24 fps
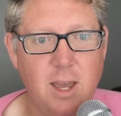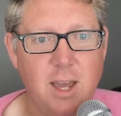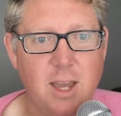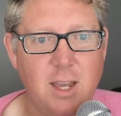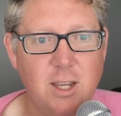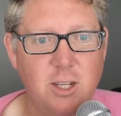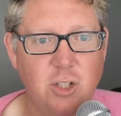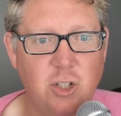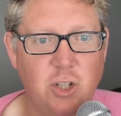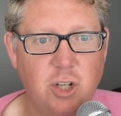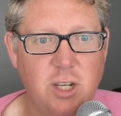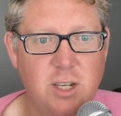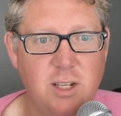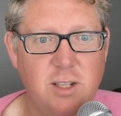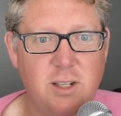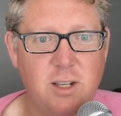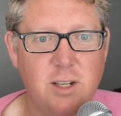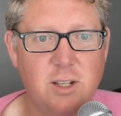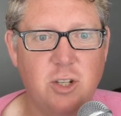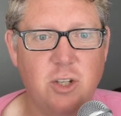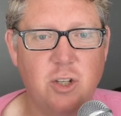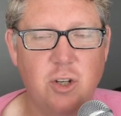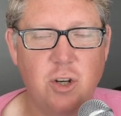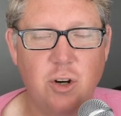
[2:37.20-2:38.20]

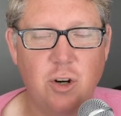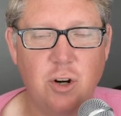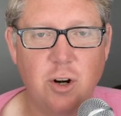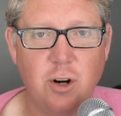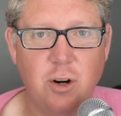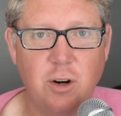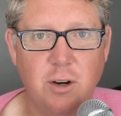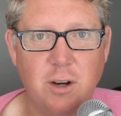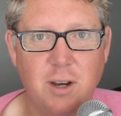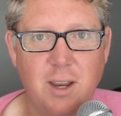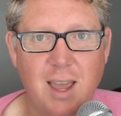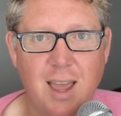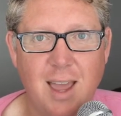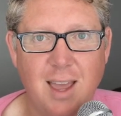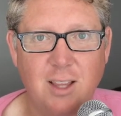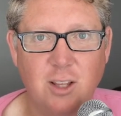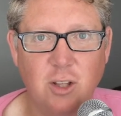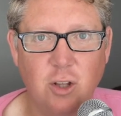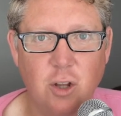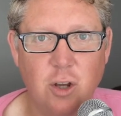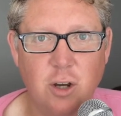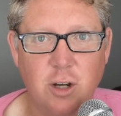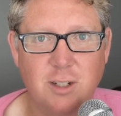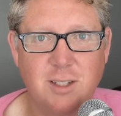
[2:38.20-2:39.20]
Jesus turned
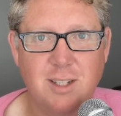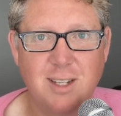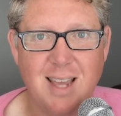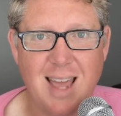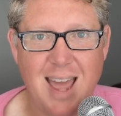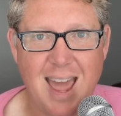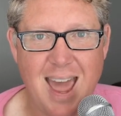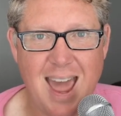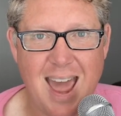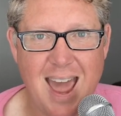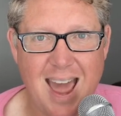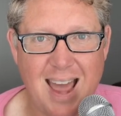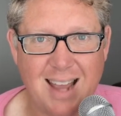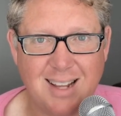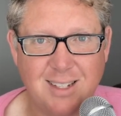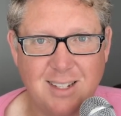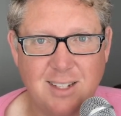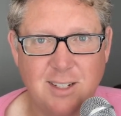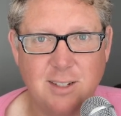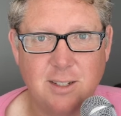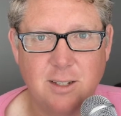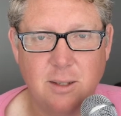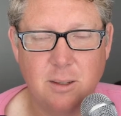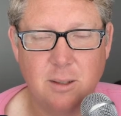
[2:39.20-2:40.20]
and looked
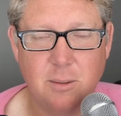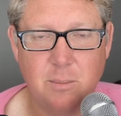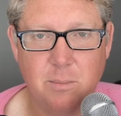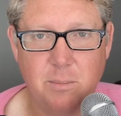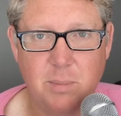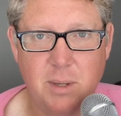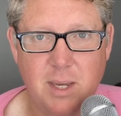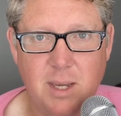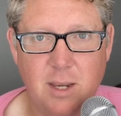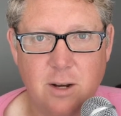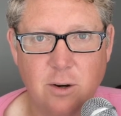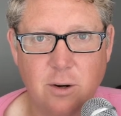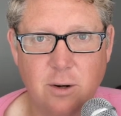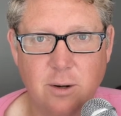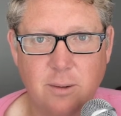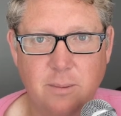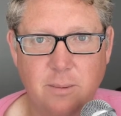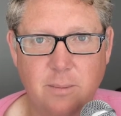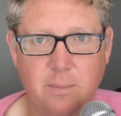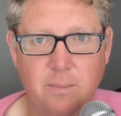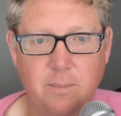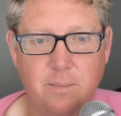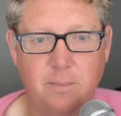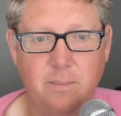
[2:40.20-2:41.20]
at Peter.
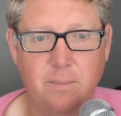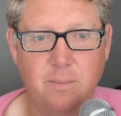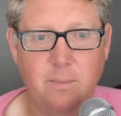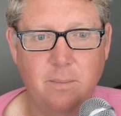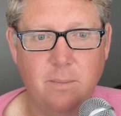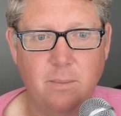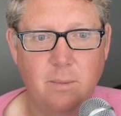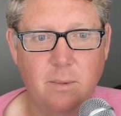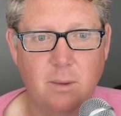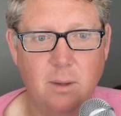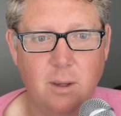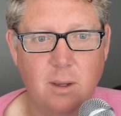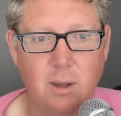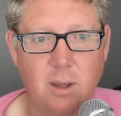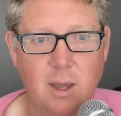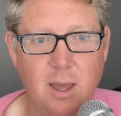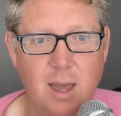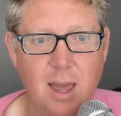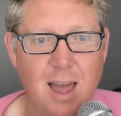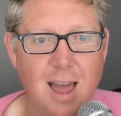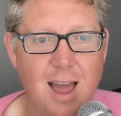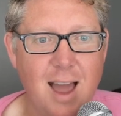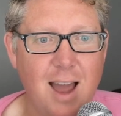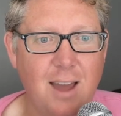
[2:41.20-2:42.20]

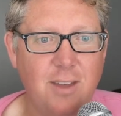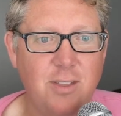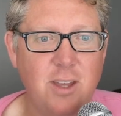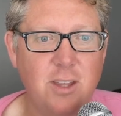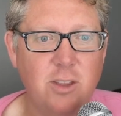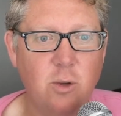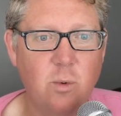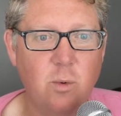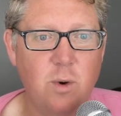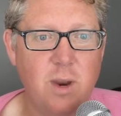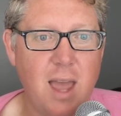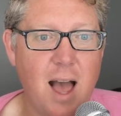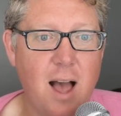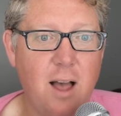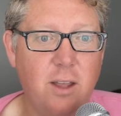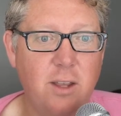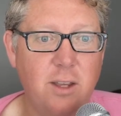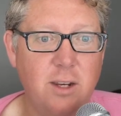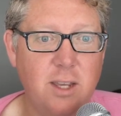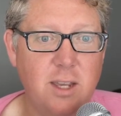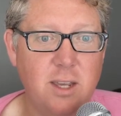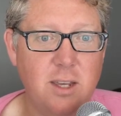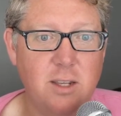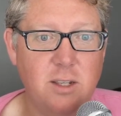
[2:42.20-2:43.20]
I think the
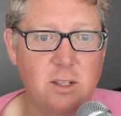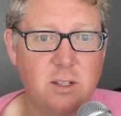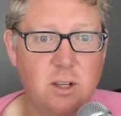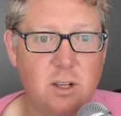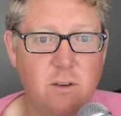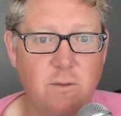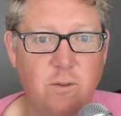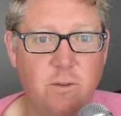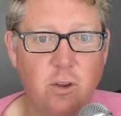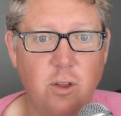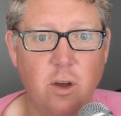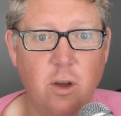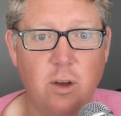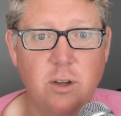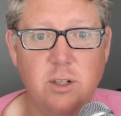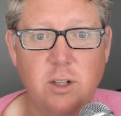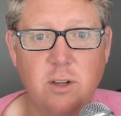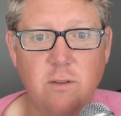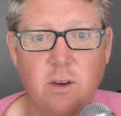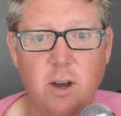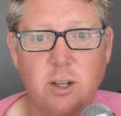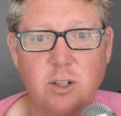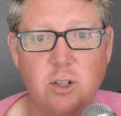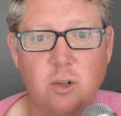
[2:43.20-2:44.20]
reality is, for those
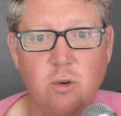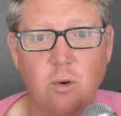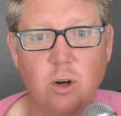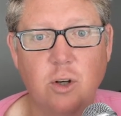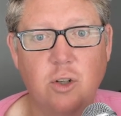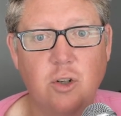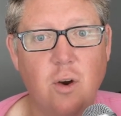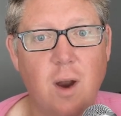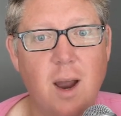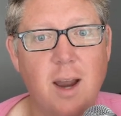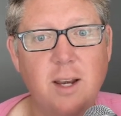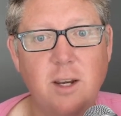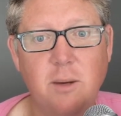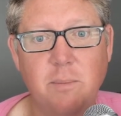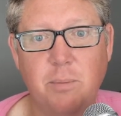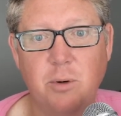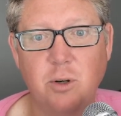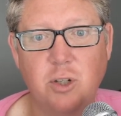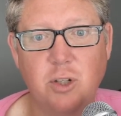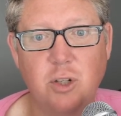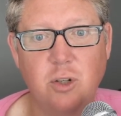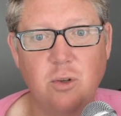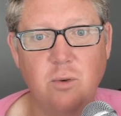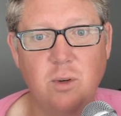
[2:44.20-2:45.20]
of us who are trying to
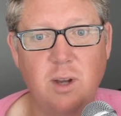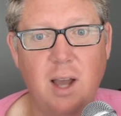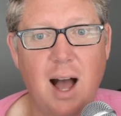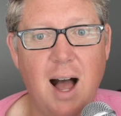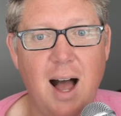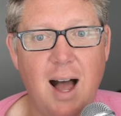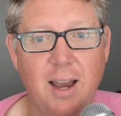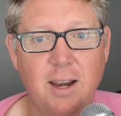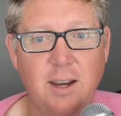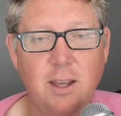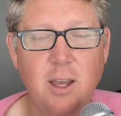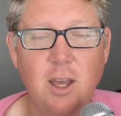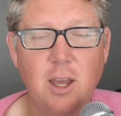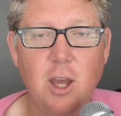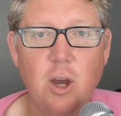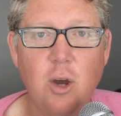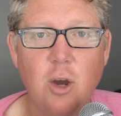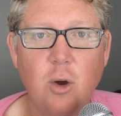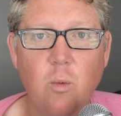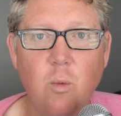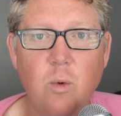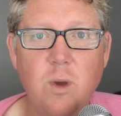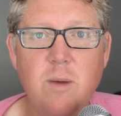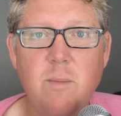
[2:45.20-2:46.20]
pursue God,
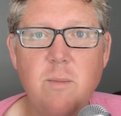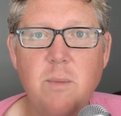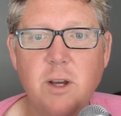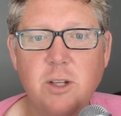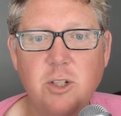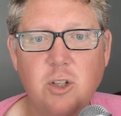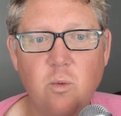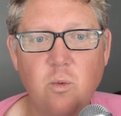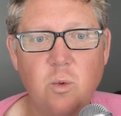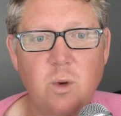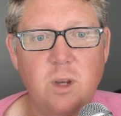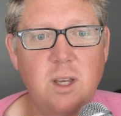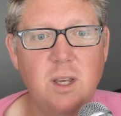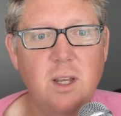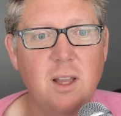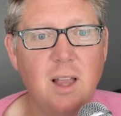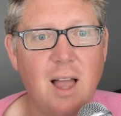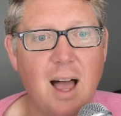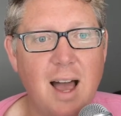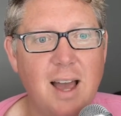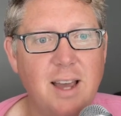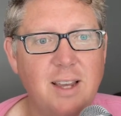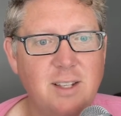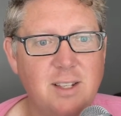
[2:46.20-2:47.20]
we must
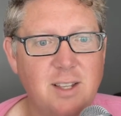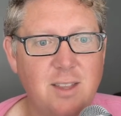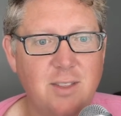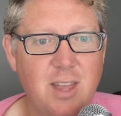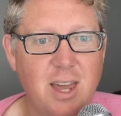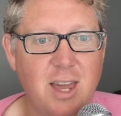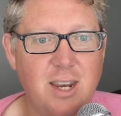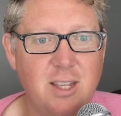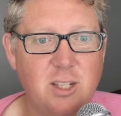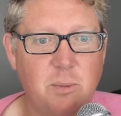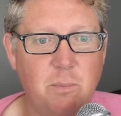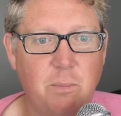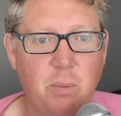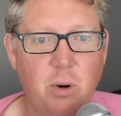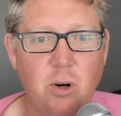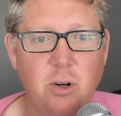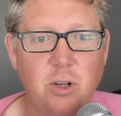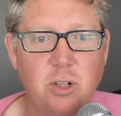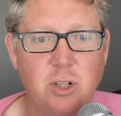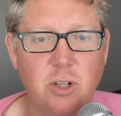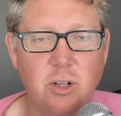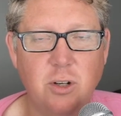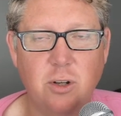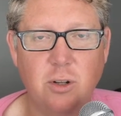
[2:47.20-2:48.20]
realize that it's
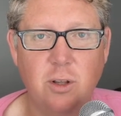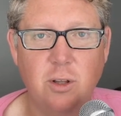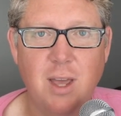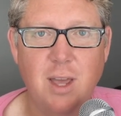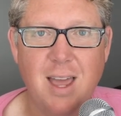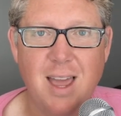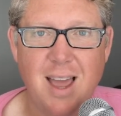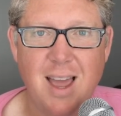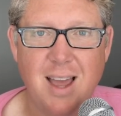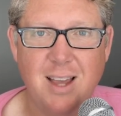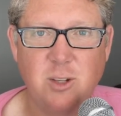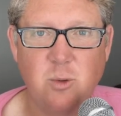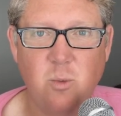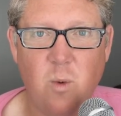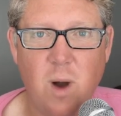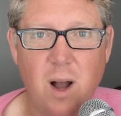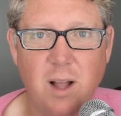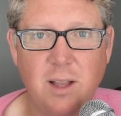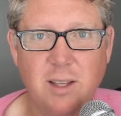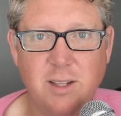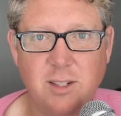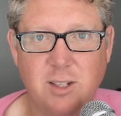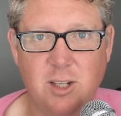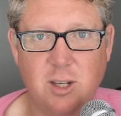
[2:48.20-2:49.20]
personal as
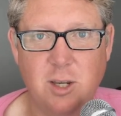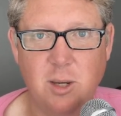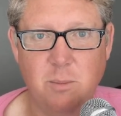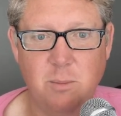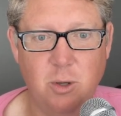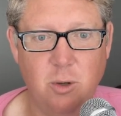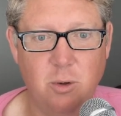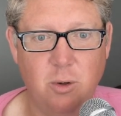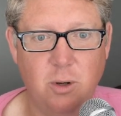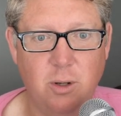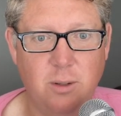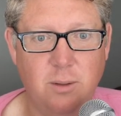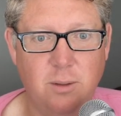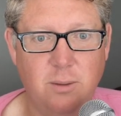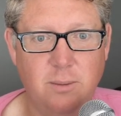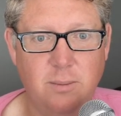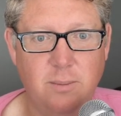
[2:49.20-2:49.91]
well as communal.